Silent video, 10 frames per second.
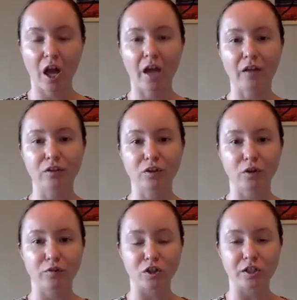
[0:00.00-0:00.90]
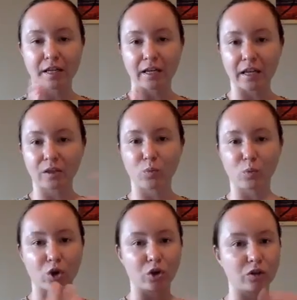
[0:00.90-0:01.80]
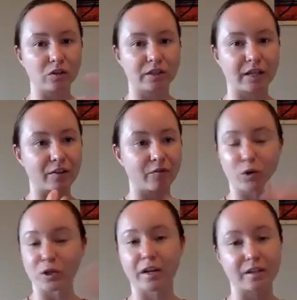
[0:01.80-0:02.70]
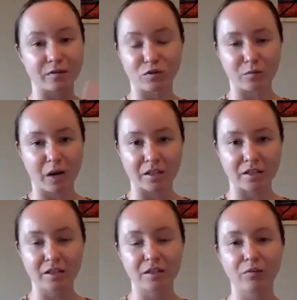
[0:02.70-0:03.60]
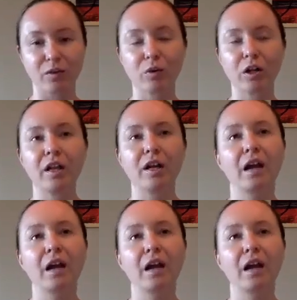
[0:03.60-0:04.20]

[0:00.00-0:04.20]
And so I was just like in the world, in the vortex of gymnastics, if you will.